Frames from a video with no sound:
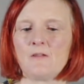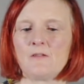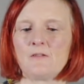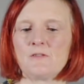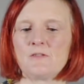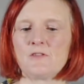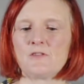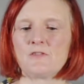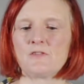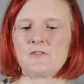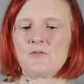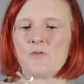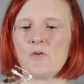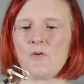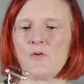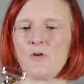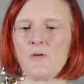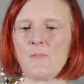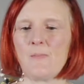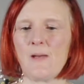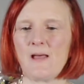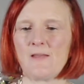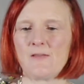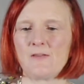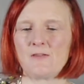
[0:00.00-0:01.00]
just talk
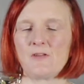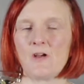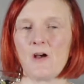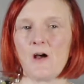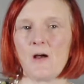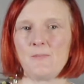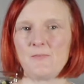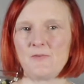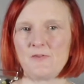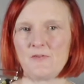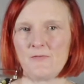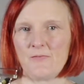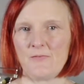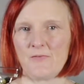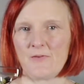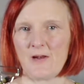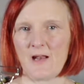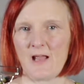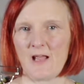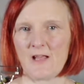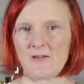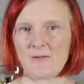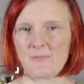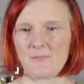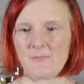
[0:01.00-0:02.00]
about the types of
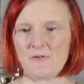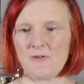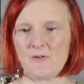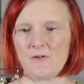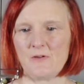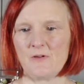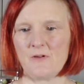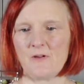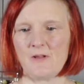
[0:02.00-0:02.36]
clasps you can